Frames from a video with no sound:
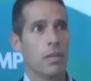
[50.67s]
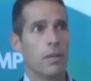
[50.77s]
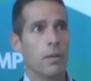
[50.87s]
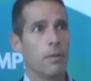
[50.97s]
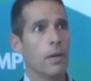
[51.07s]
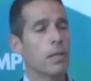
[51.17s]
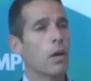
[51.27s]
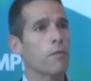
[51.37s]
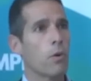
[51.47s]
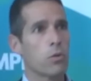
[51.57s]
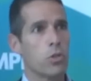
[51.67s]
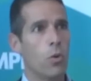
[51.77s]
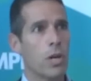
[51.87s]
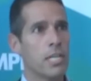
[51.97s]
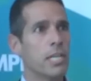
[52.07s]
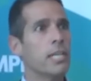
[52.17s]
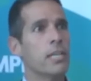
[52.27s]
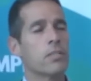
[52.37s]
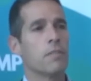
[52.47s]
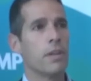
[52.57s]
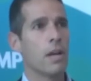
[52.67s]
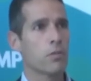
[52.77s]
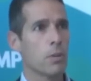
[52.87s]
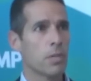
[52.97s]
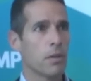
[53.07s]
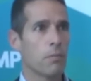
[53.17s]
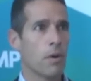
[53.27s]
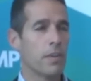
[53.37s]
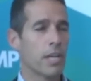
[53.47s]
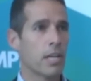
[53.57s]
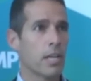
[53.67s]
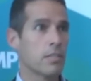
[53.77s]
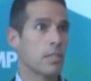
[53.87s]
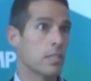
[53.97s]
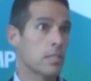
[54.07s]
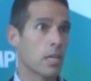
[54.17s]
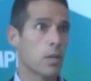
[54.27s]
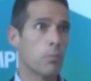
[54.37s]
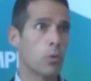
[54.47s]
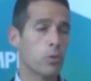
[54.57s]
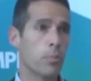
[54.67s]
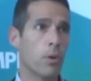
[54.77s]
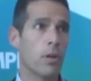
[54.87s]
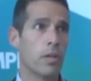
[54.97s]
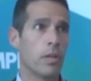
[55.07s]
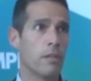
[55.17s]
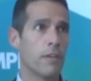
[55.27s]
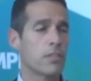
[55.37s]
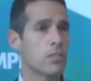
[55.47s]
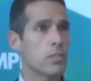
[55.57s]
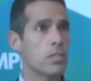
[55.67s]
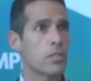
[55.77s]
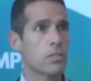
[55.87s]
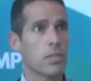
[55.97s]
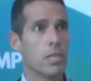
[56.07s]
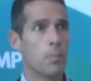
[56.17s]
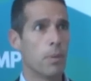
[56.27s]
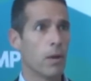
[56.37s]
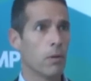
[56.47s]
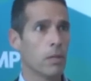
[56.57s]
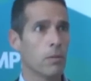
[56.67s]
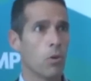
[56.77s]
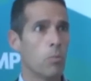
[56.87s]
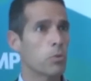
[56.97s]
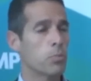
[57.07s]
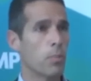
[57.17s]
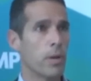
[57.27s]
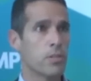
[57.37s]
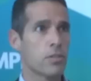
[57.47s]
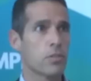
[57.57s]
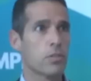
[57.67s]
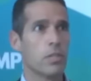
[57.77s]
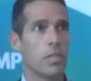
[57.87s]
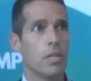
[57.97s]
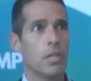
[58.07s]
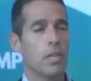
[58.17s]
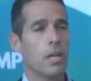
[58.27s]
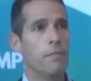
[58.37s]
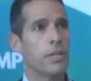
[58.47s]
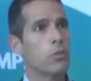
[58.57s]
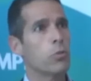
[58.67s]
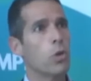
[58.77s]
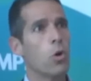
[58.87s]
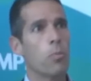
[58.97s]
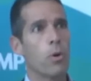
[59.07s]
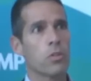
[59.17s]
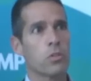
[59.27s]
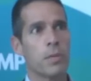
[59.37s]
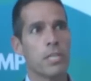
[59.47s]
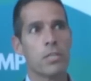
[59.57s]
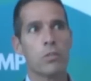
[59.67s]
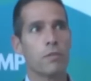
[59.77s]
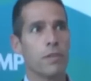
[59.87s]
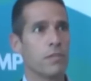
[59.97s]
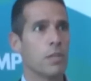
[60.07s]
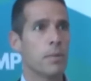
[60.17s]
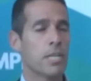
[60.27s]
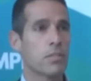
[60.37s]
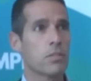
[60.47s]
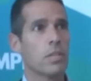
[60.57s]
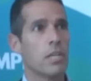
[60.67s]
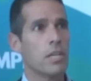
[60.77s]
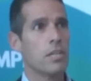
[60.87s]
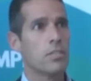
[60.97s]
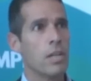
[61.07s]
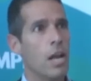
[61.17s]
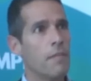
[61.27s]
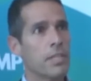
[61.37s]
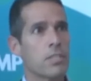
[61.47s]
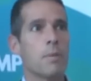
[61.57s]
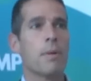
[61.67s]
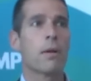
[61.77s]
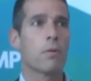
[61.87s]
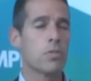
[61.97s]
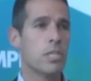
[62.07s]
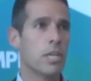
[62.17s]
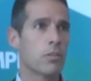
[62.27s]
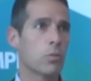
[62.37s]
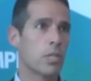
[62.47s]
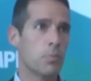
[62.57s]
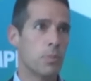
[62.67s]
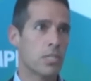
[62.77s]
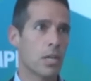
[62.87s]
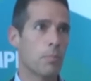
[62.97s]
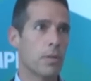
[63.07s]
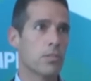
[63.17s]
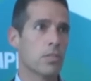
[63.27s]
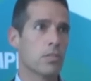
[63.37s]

And of course, the whole idea here is that we have something where we can actually detect multiple infectious diseases in parallel or multiple patients. And we can do the whole process within 10 to 15 minutes, still having the same accuracy as today's PCR-based